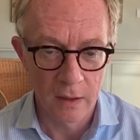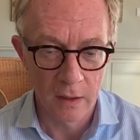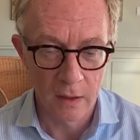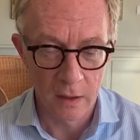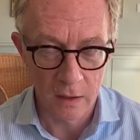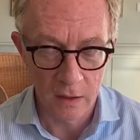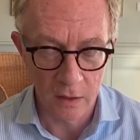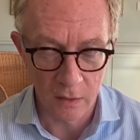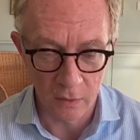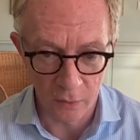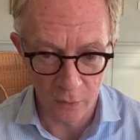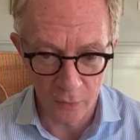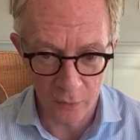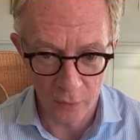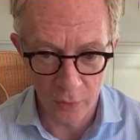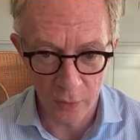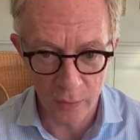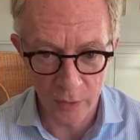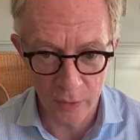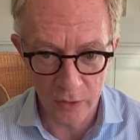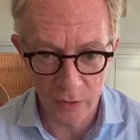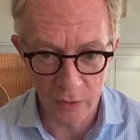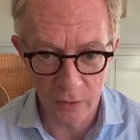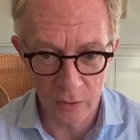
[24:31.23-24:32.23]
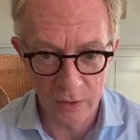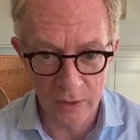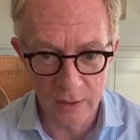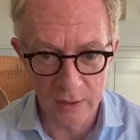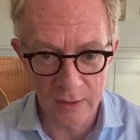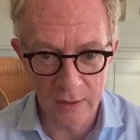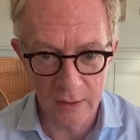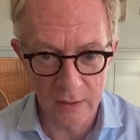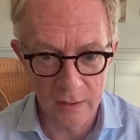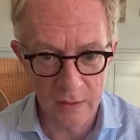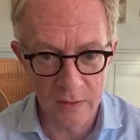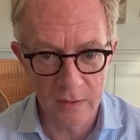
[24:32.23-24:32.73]
confirmatory
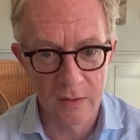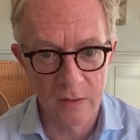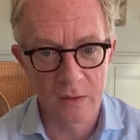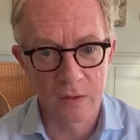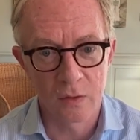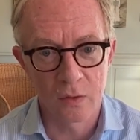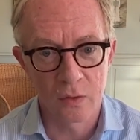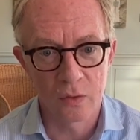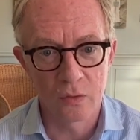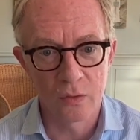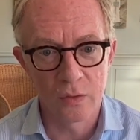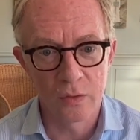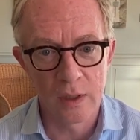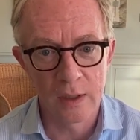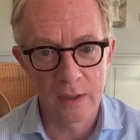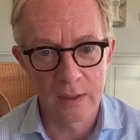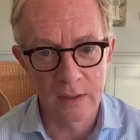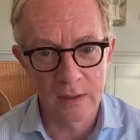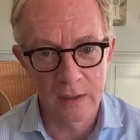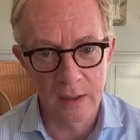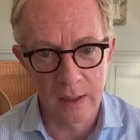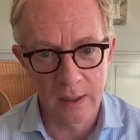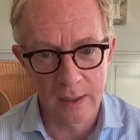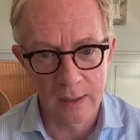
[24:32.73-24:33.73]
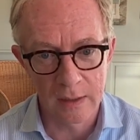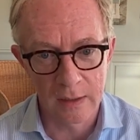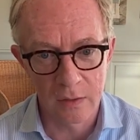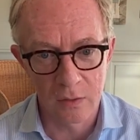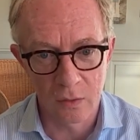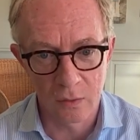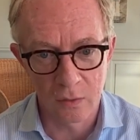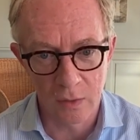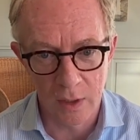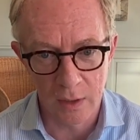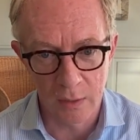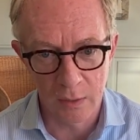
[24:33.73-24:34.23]
tests to really select the
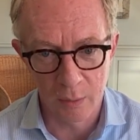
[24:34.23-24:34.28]
right